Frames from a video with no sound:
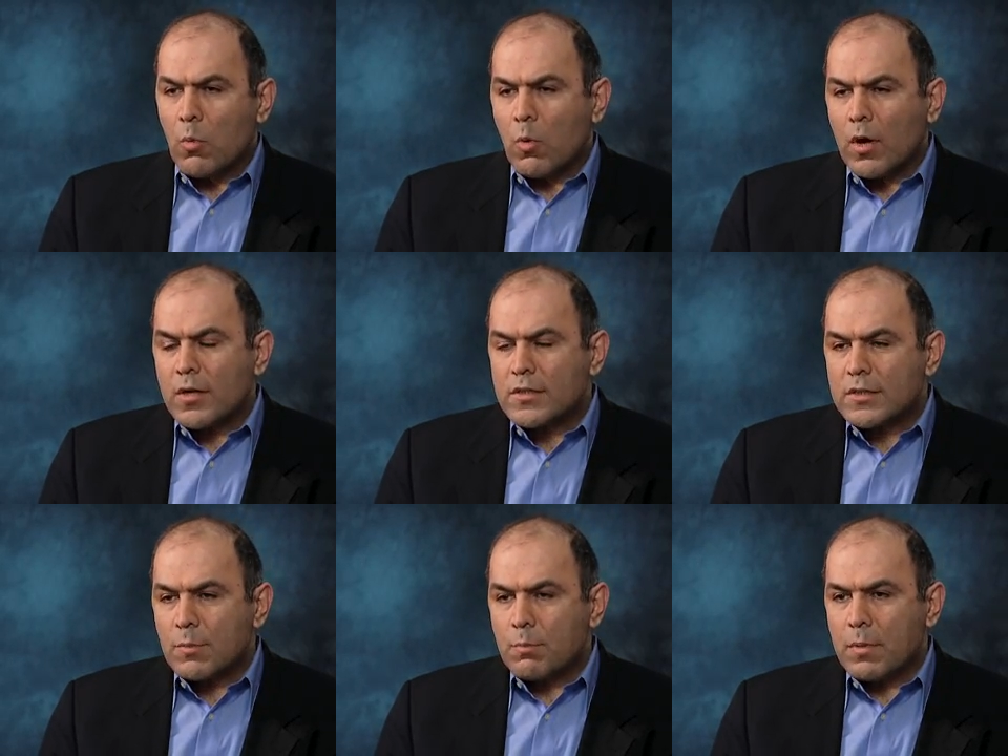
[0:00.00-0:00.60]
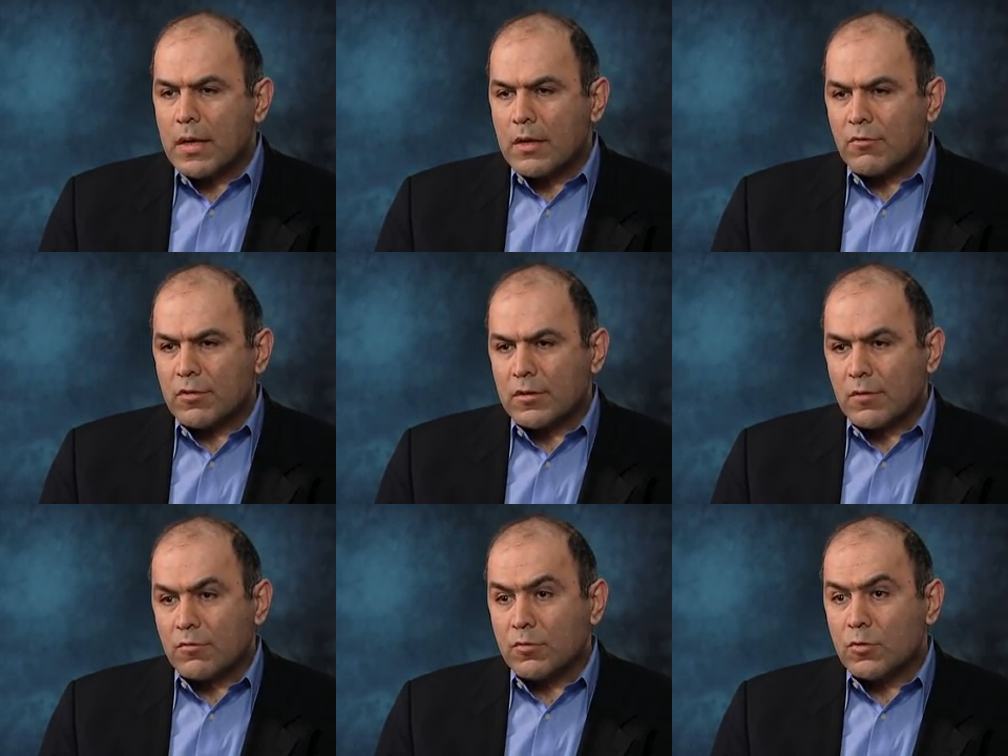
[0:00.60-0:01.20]
What is the
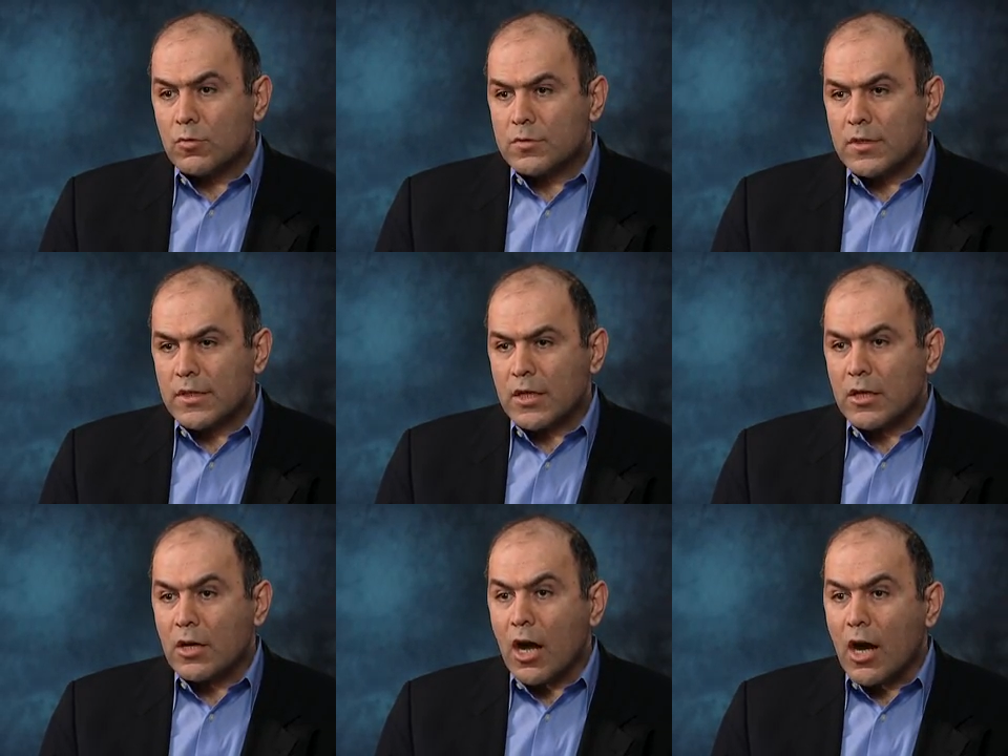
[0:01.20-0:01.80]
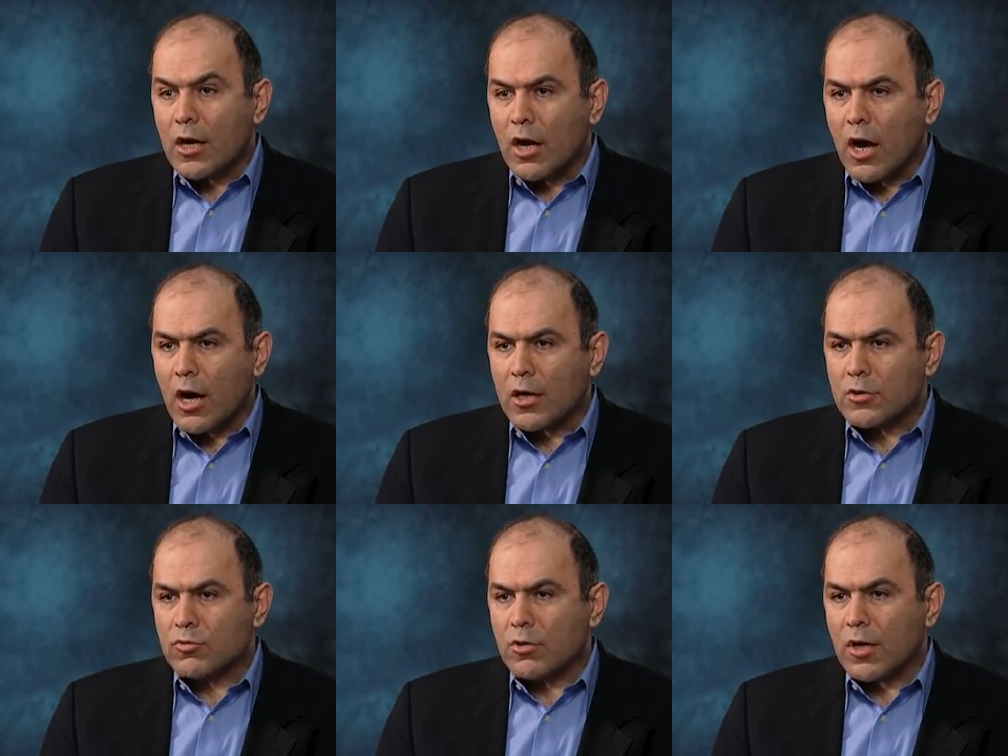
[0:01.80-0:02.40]
benefit of using a
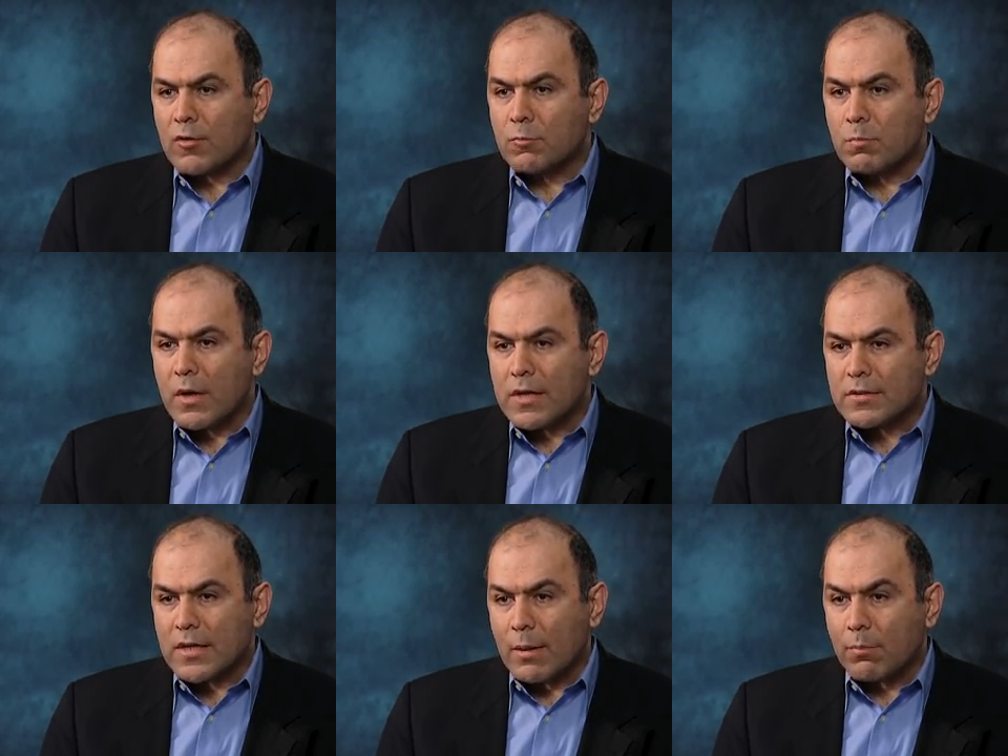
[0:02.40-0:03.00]
non-hard drive-based